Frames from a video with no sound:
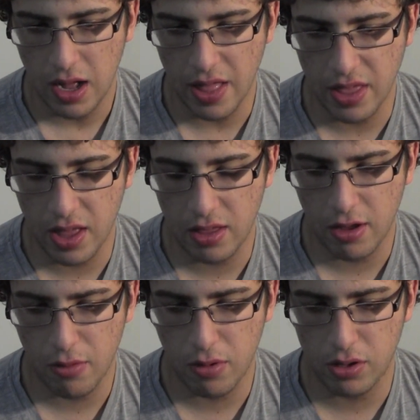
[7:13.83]
and then
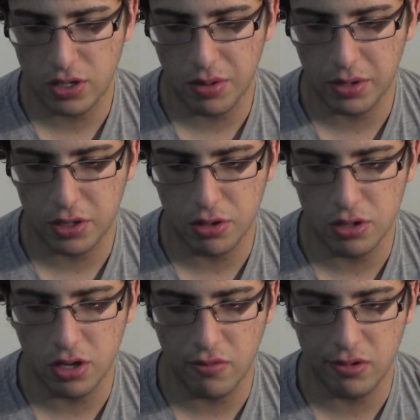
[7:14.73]
there were some
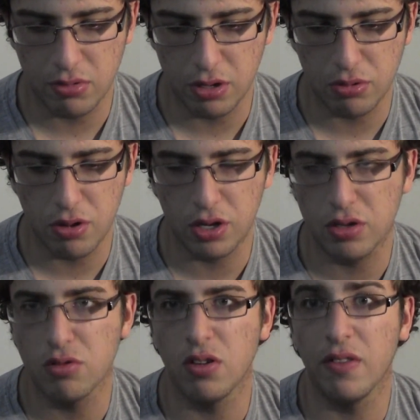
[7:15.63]
exclusives, which were
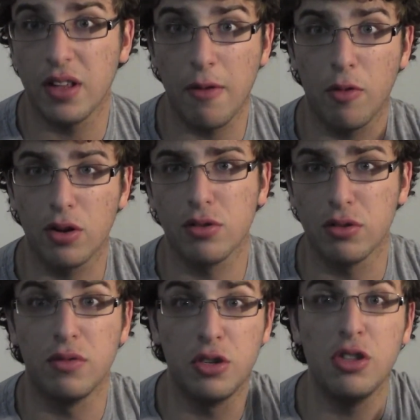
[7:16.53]
exclusive that were
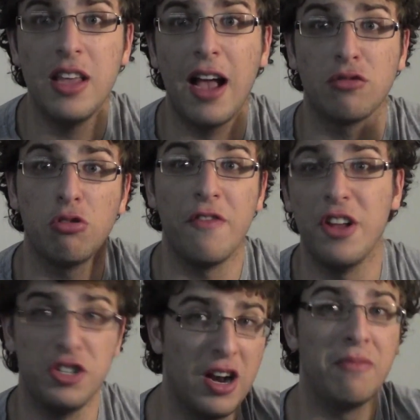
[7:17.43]
exclusive to the actual
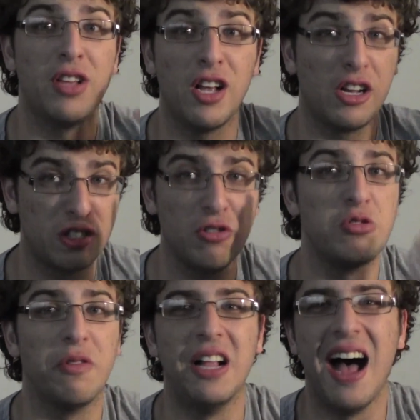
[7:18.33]
convention. I'm saying
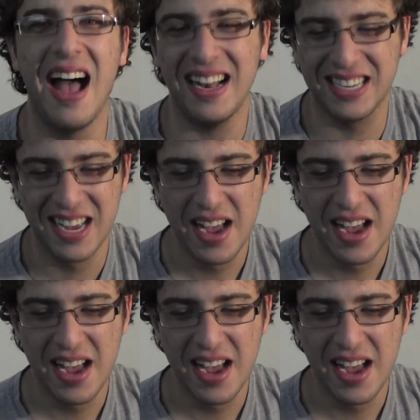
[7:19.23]
exclusive a lot,